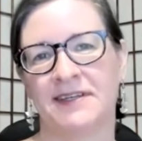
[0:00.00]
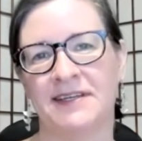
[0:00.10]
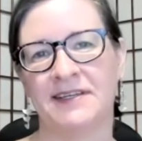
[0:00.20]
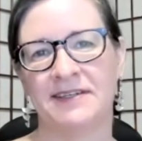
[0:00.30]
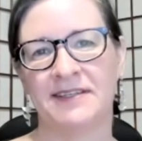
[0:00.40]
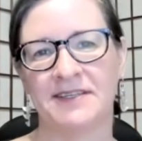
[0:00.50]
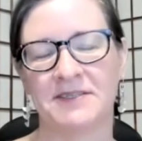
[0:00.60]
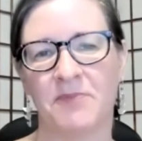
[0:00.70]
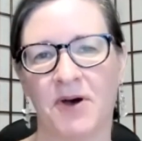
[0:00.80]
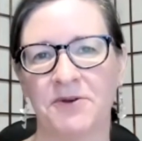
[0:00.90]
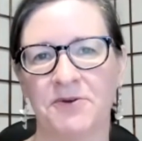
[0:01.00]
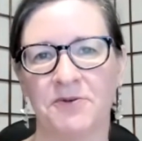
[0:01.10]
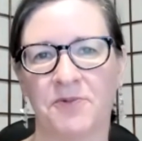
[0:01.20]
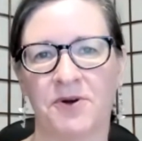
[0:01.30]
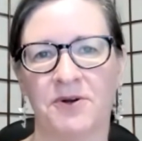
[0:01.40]
in this
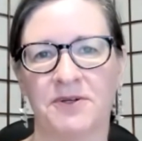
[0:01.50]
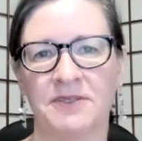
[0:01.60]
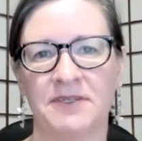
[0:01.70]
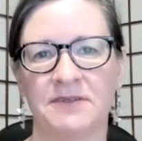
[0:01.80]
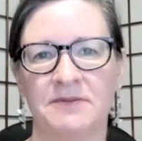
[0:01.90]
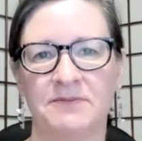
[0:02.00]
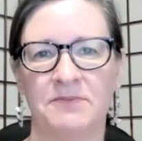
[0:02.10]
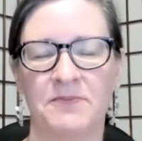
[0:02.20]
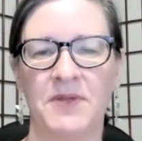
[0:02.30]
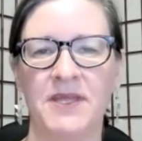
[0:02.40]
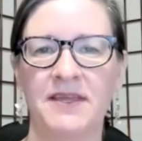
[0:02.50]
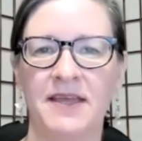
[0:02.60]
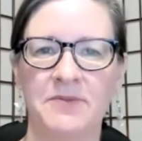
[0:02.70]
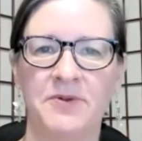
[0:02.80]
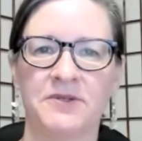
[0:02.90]
modern world,
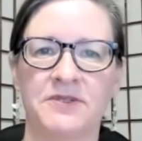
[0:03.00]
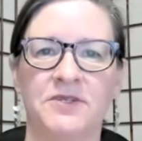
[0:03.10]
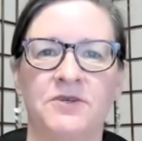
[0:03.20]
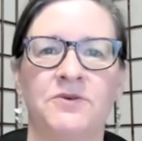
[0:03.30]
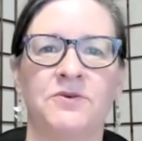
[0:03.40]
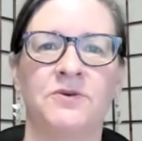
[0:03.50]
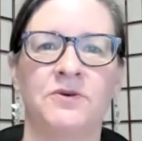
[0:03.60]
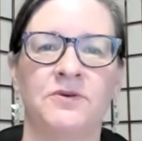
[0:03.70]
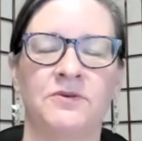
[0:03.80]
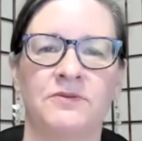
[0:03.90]
being able to